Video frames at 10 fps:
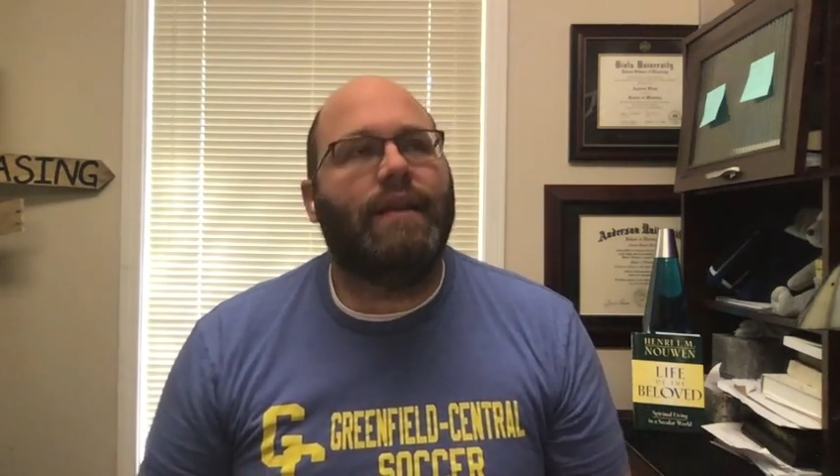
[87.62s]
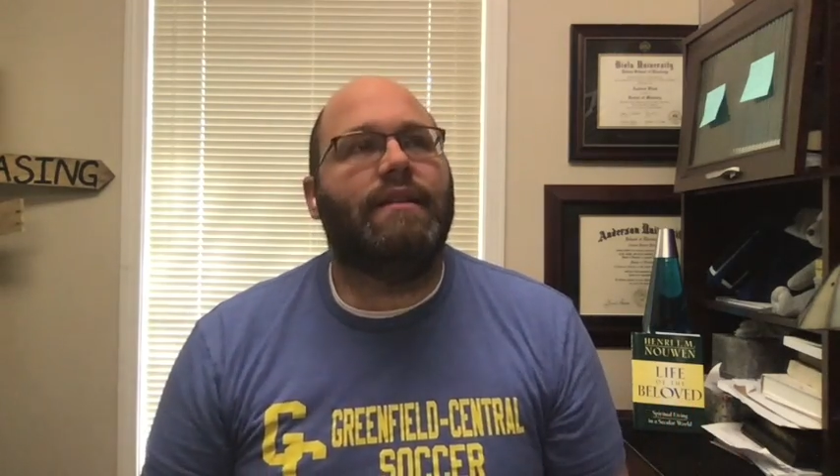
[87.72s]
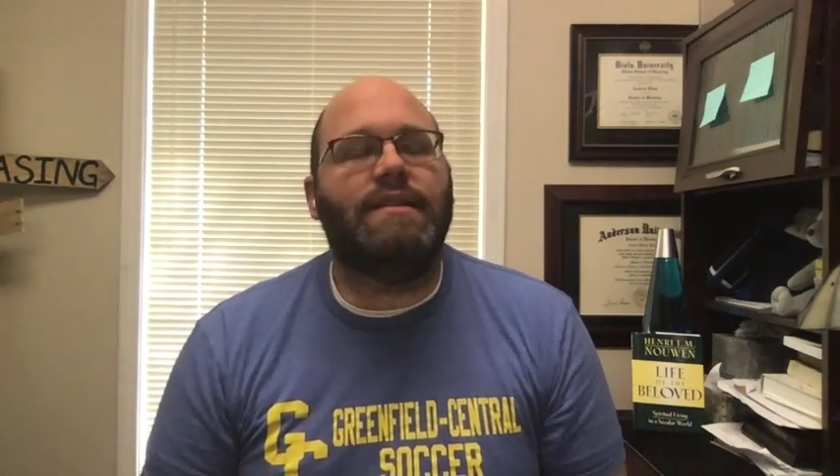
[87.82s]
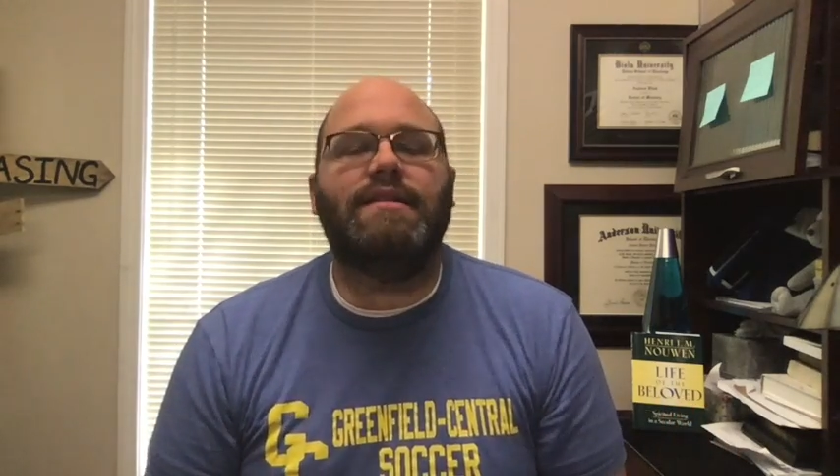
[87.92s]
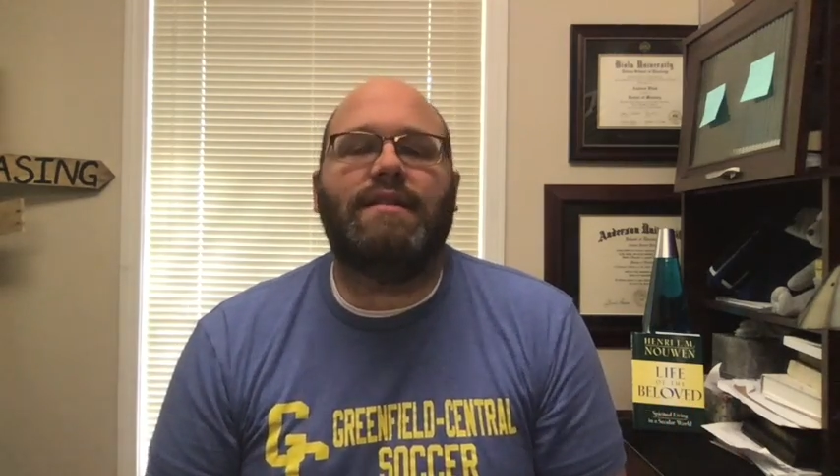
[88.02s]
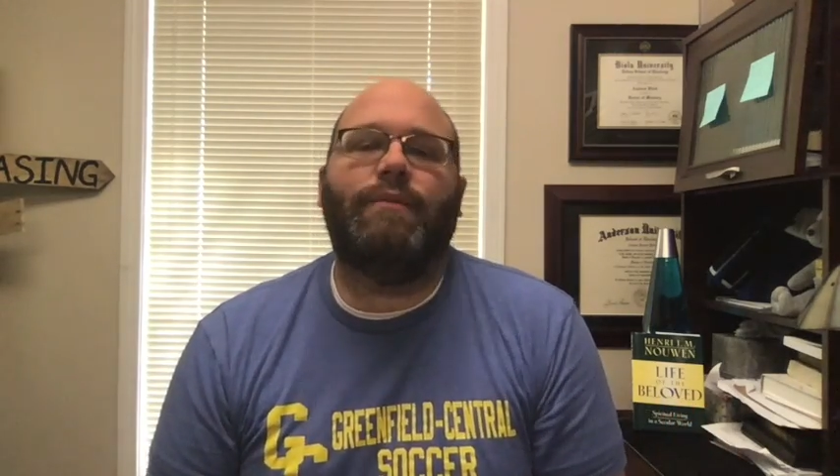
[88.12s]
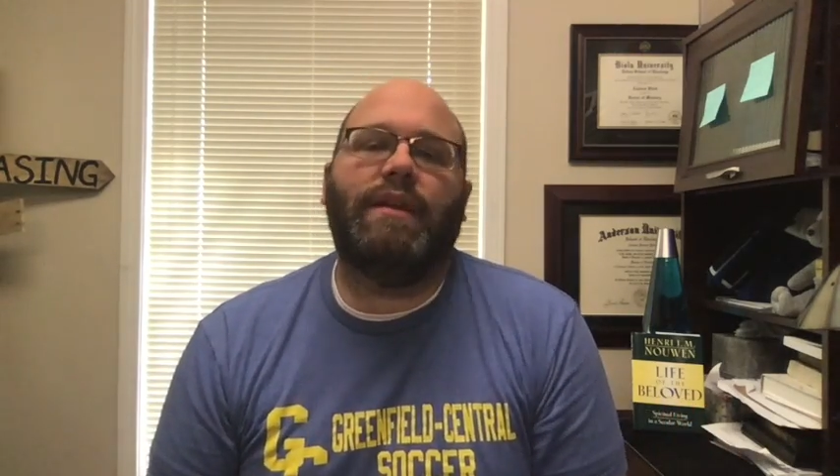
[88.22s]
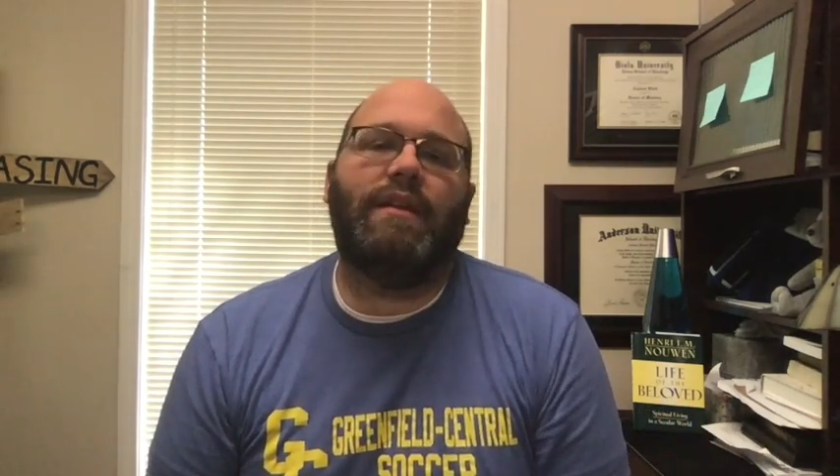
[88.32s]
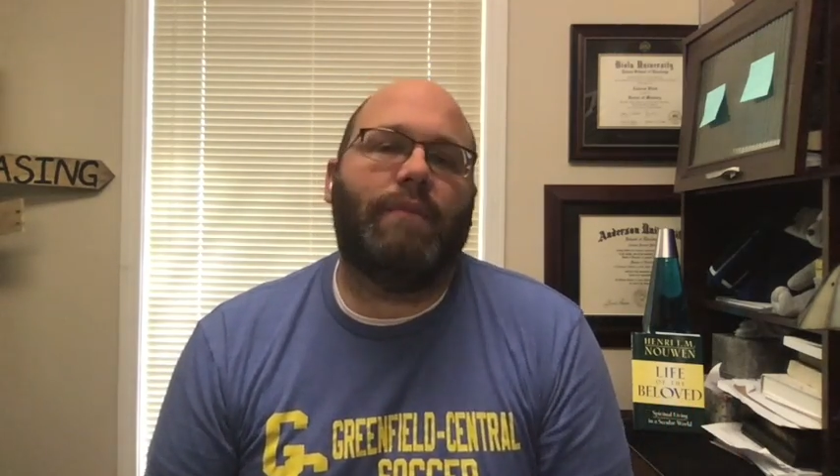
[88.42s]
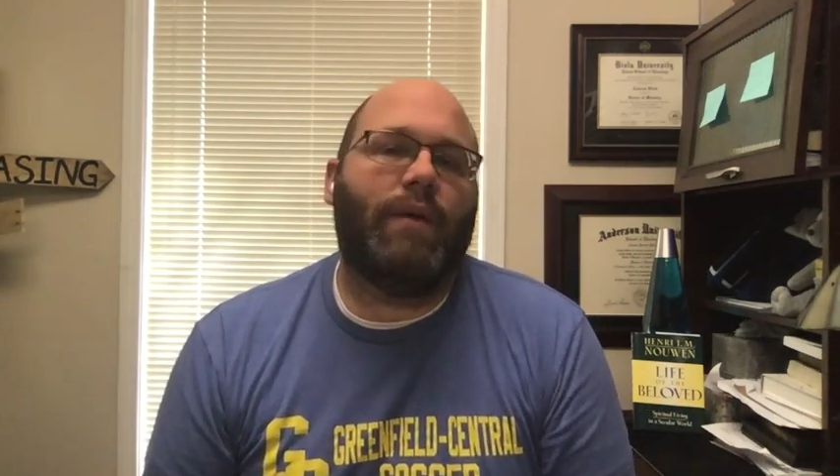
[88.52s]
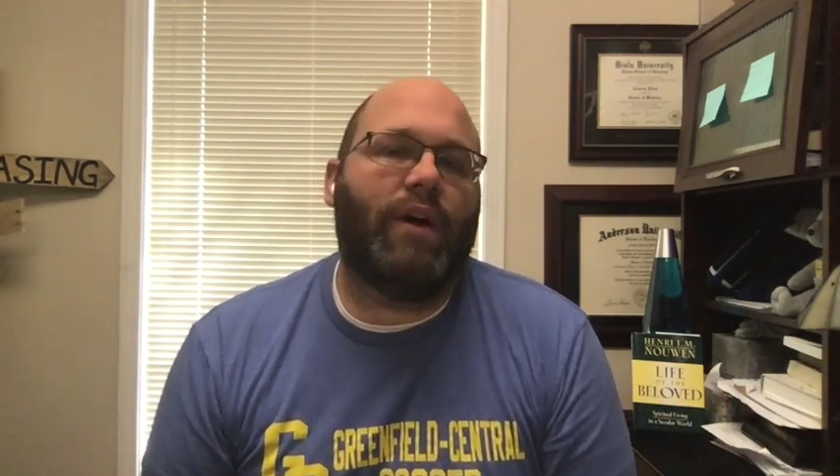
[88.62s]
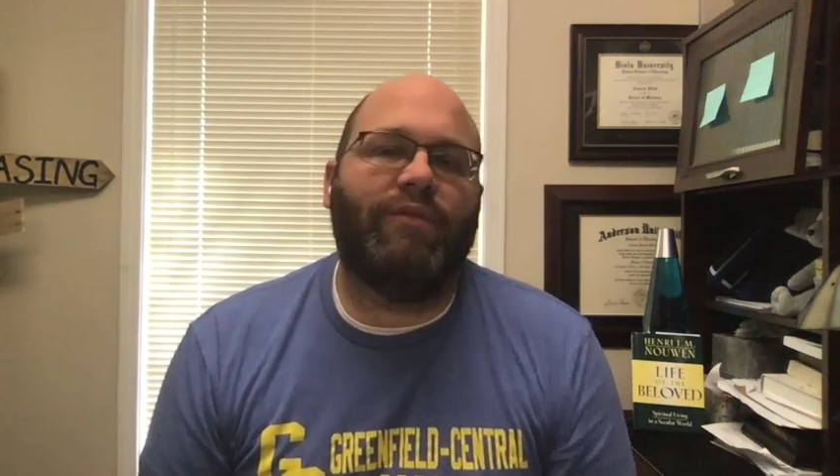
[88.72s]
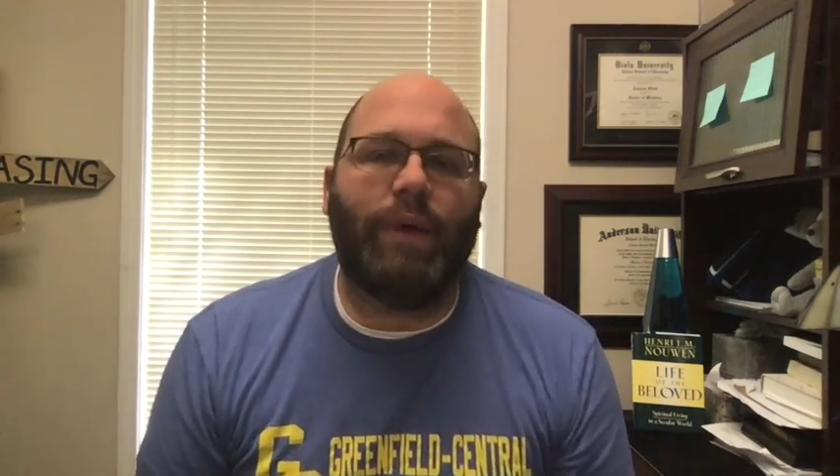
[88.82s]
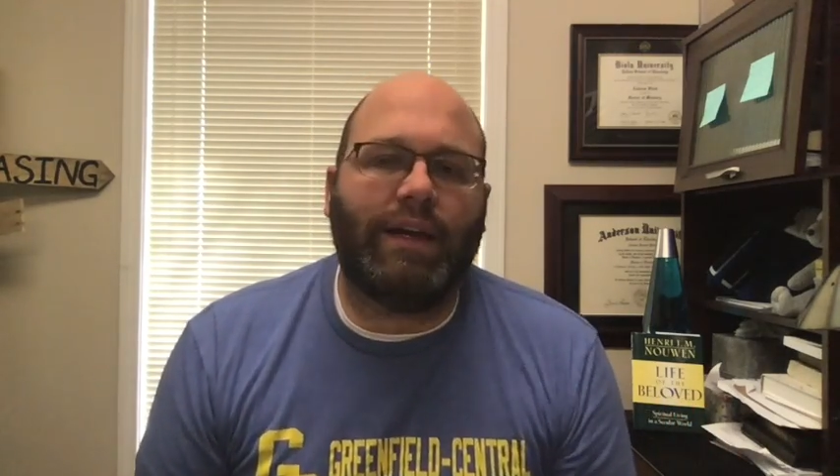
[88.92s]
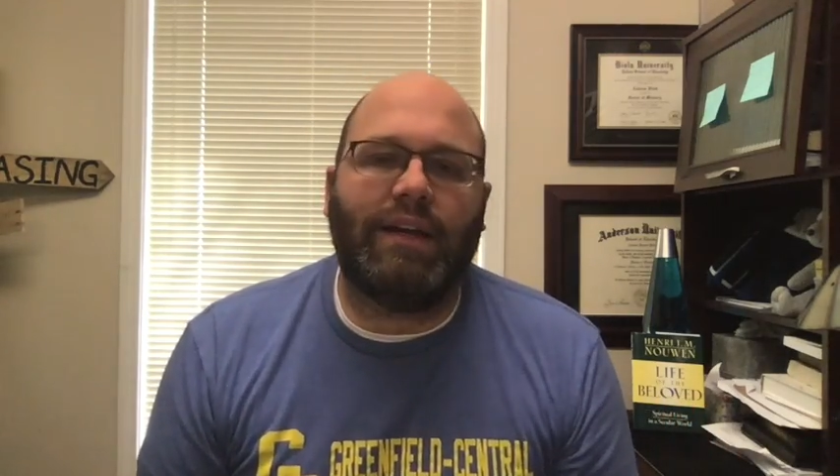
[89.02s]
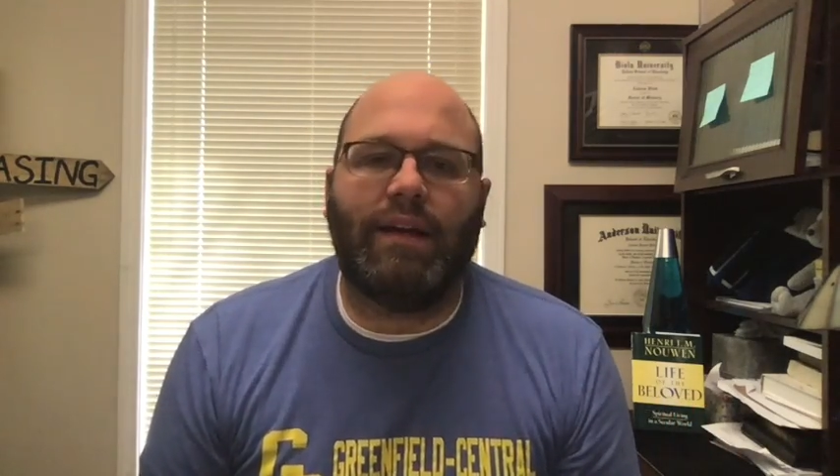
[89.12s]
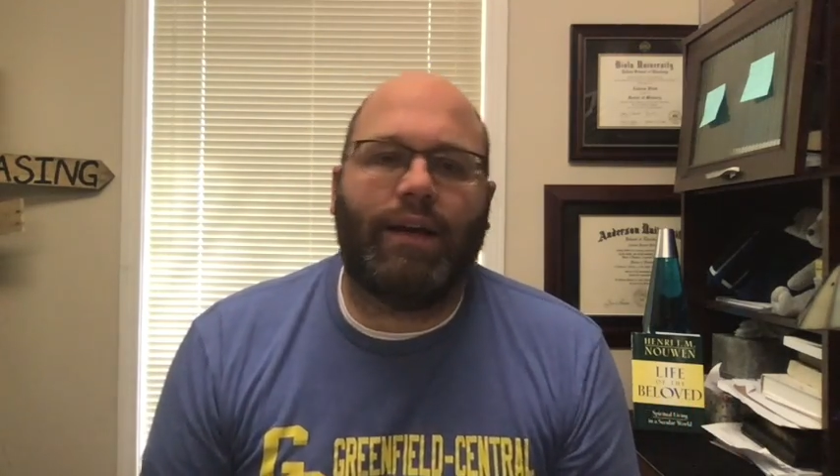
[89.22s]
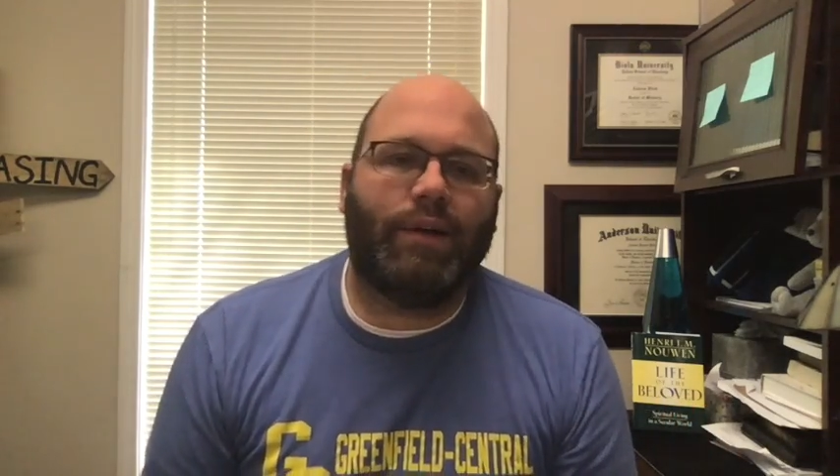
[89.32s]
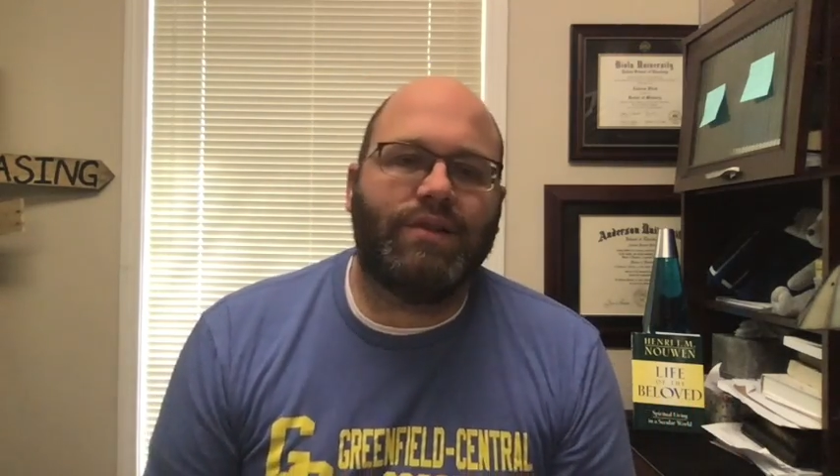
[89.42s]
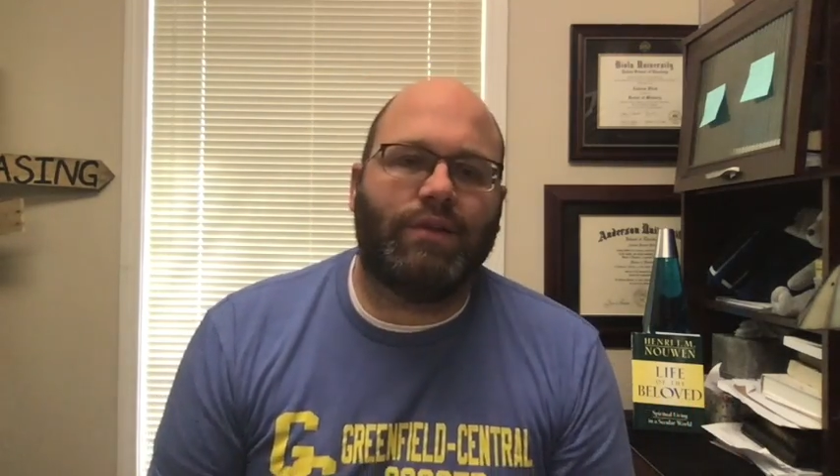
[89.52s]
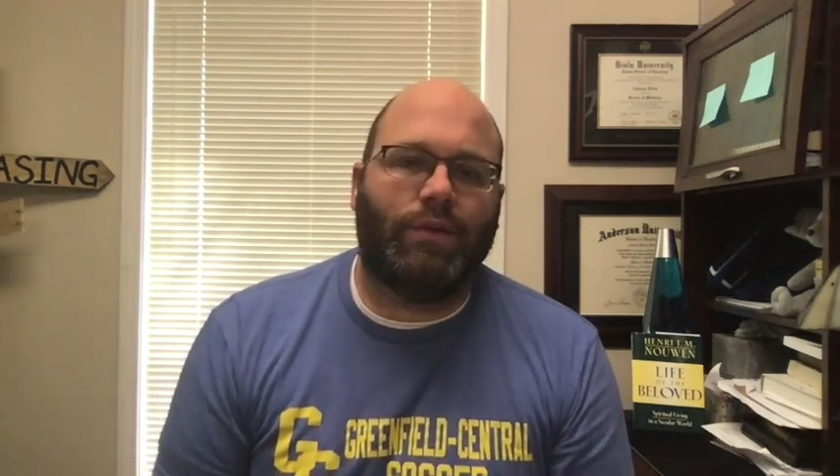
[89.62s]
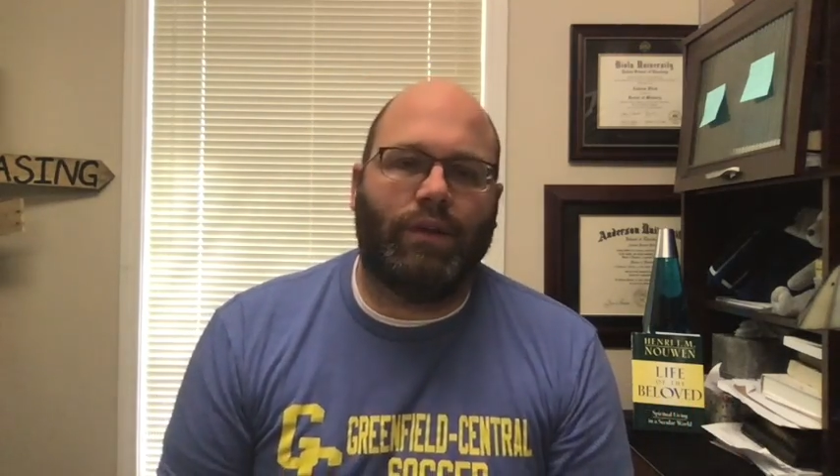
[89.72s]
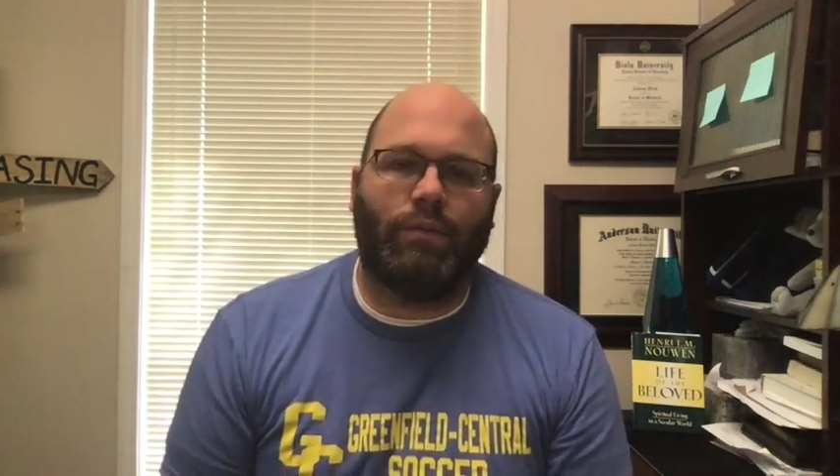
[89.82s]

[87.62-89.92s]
This is something that my wife Becky and I wrestled with